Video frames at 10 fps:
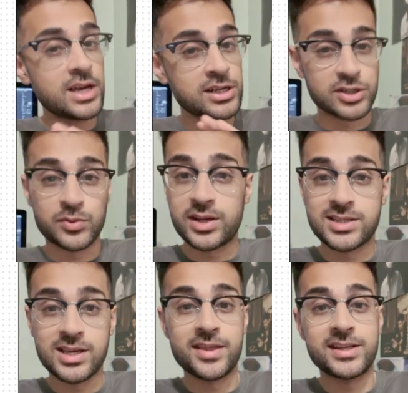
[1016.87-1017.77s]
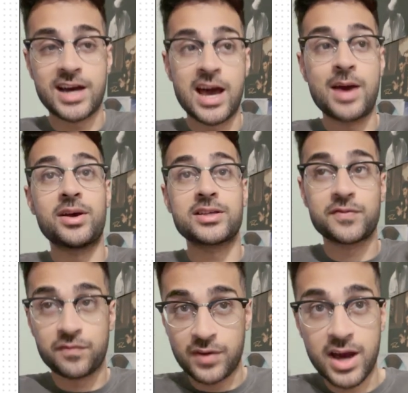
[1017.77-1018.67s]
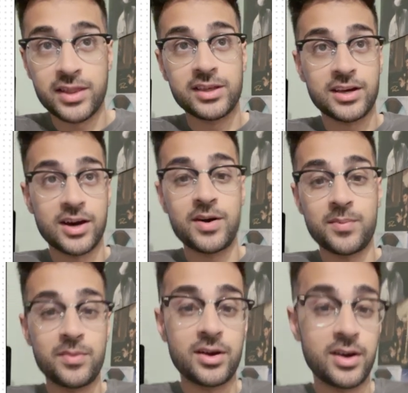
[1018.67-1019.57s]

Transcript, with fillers: Just want to say the time has finally come.